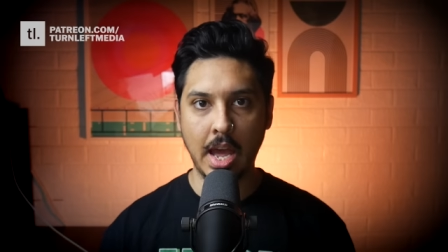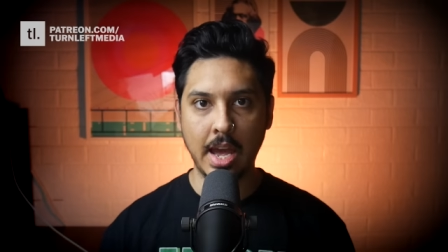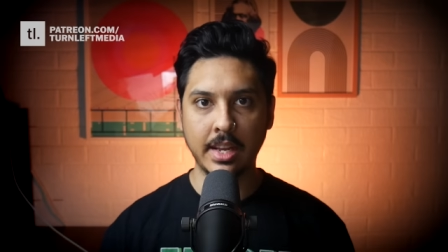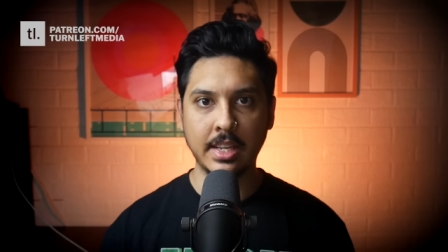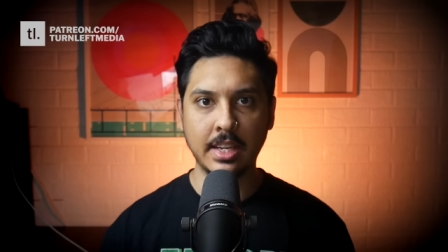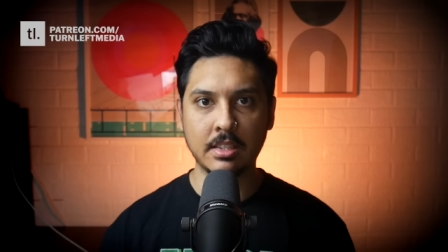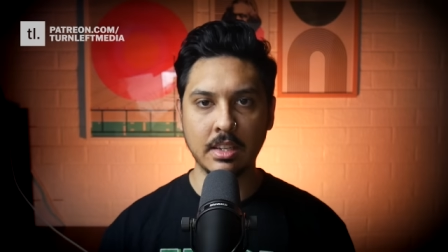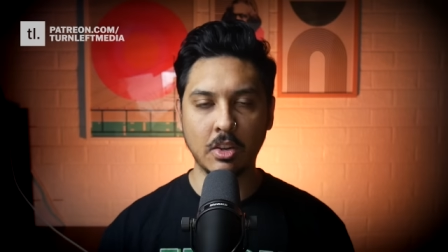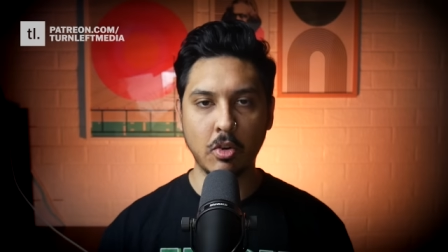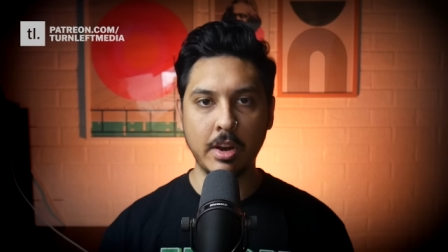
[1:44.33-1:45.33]
And he's
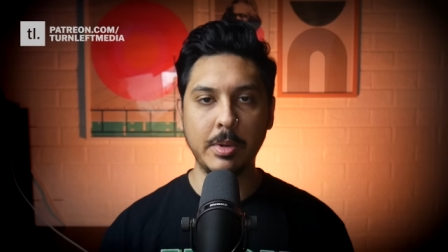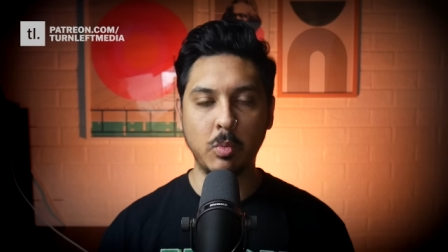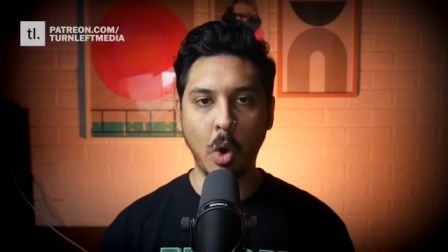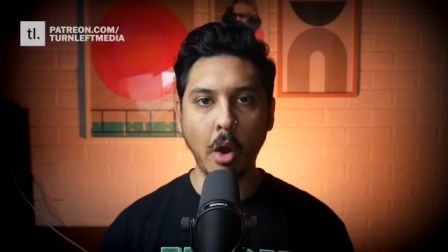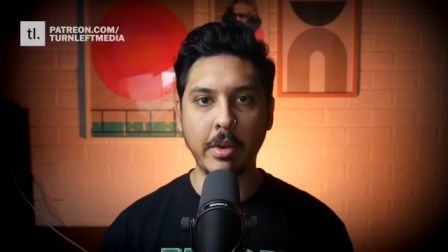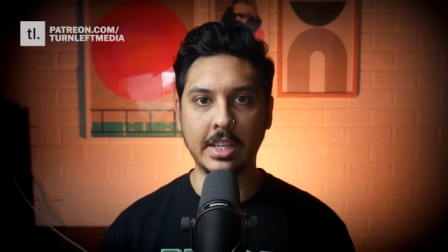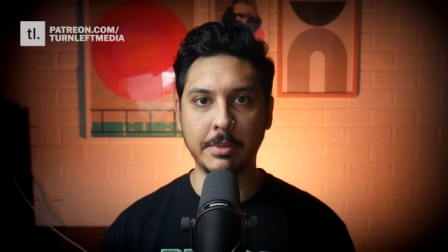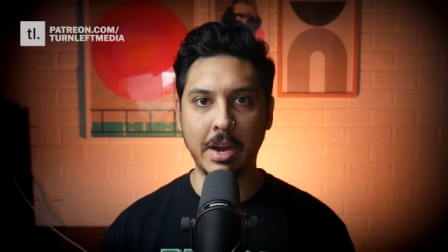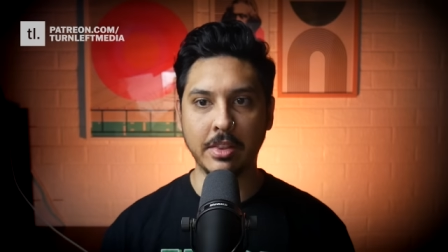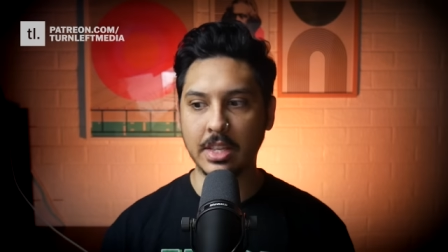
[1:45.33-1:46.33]
incredibly worried
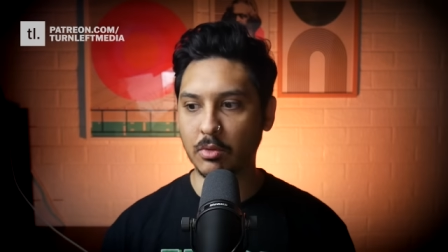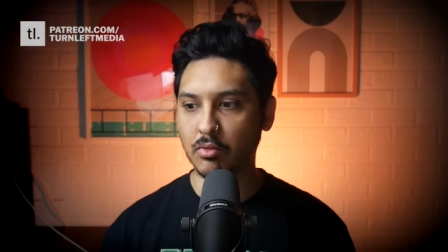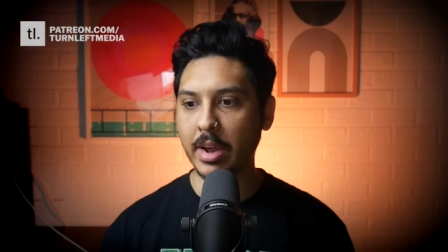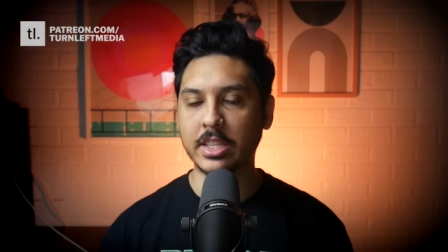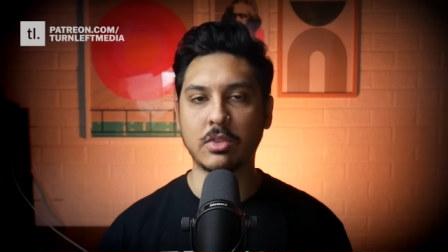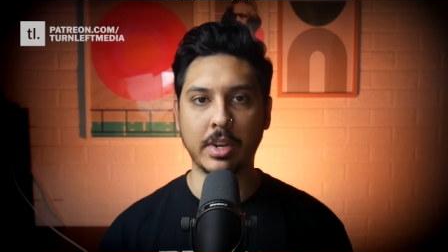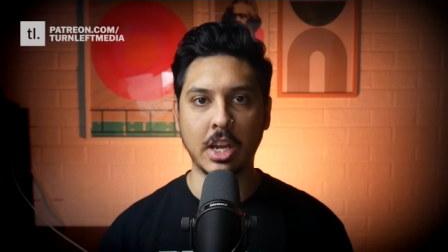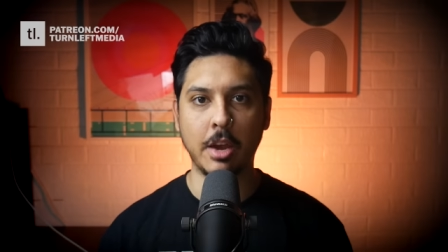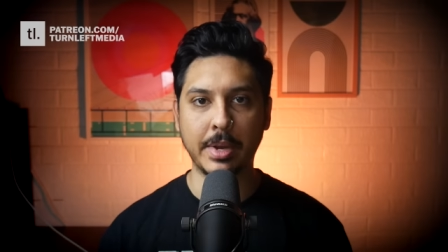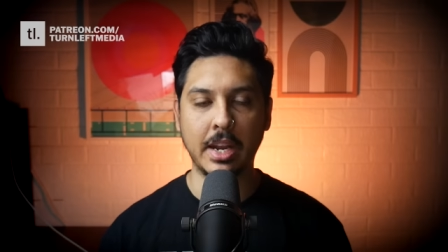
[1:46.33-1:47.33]
about the rhetoric
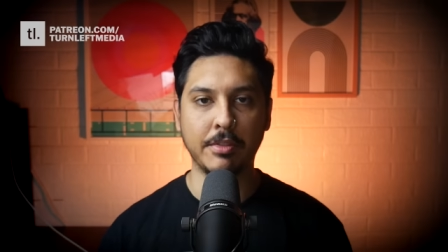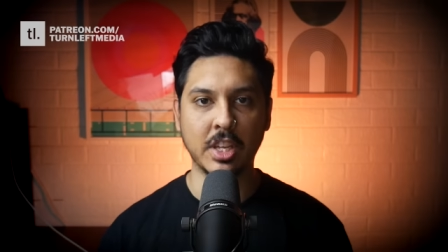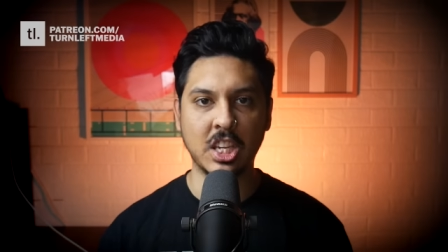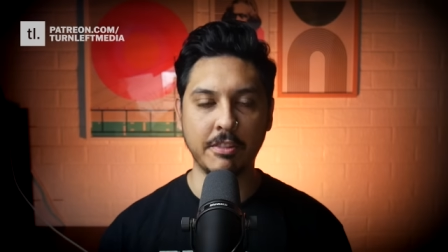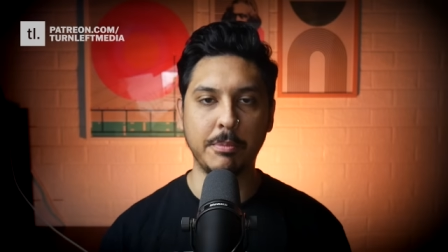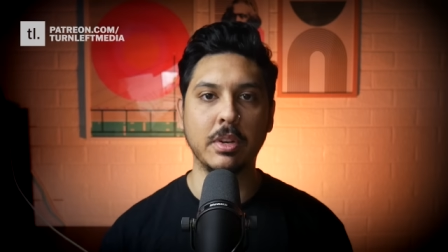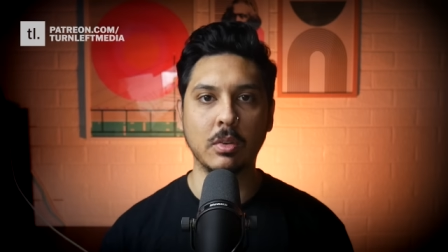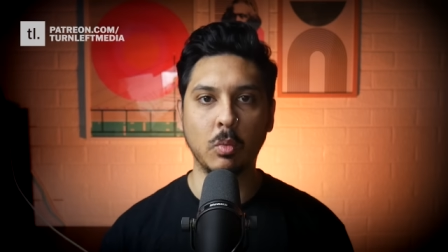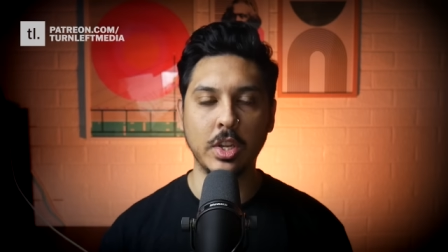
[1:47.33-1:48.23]
coming out of the government,